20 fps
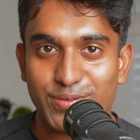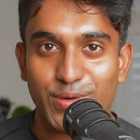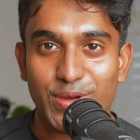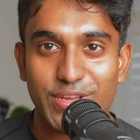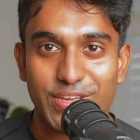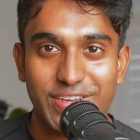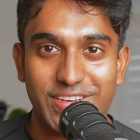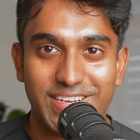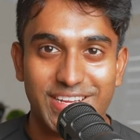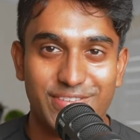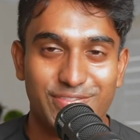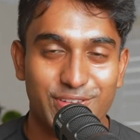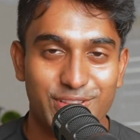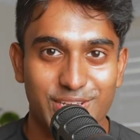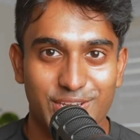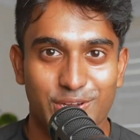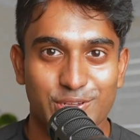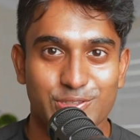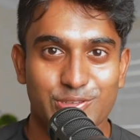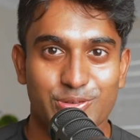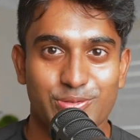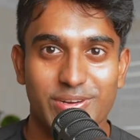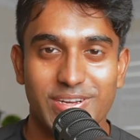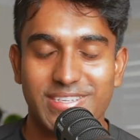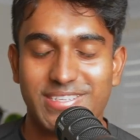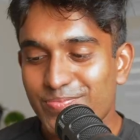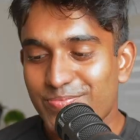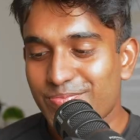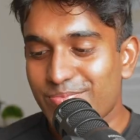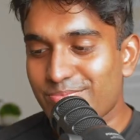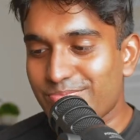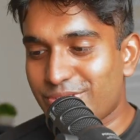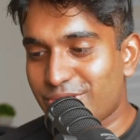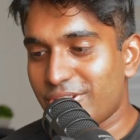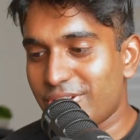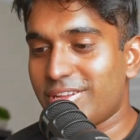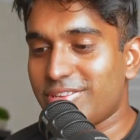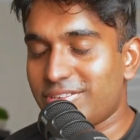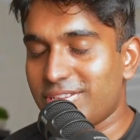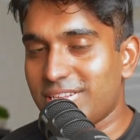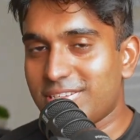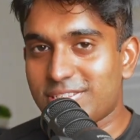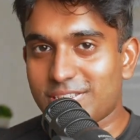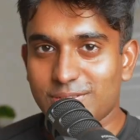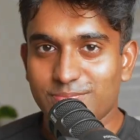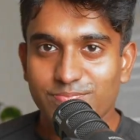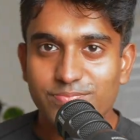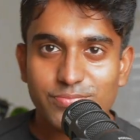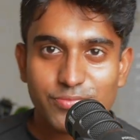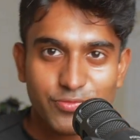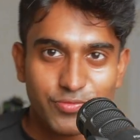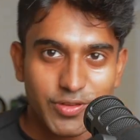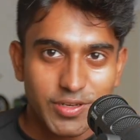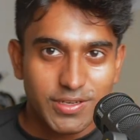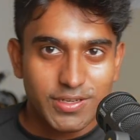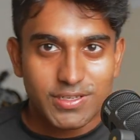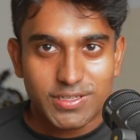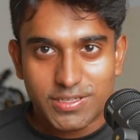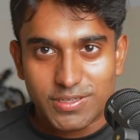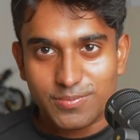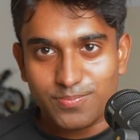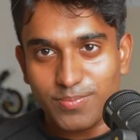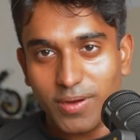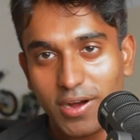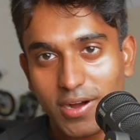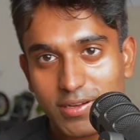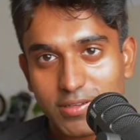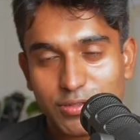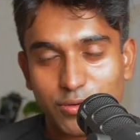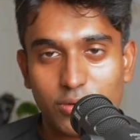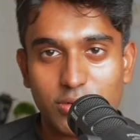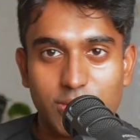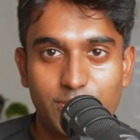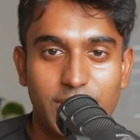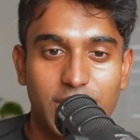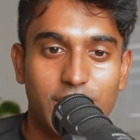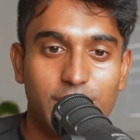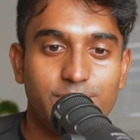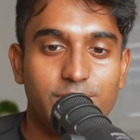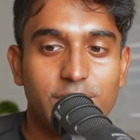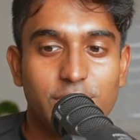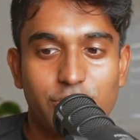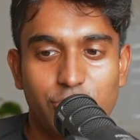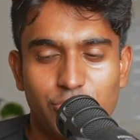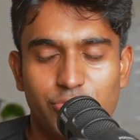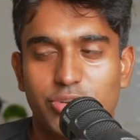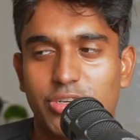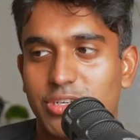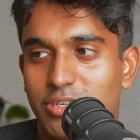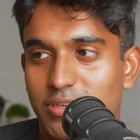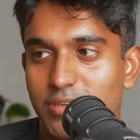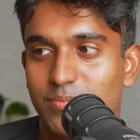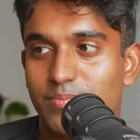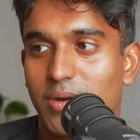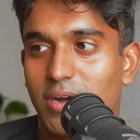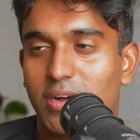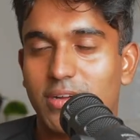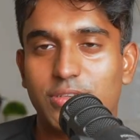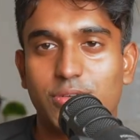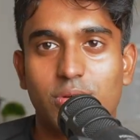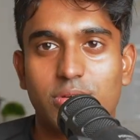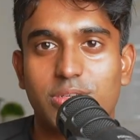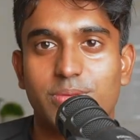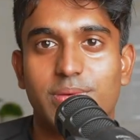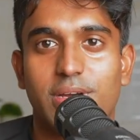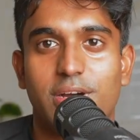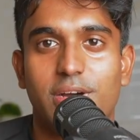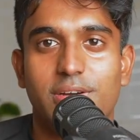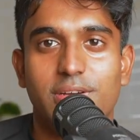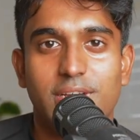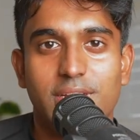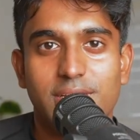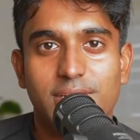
you need for the ultra race. So yeah, so that's fitness part talked about, nutrition part talked about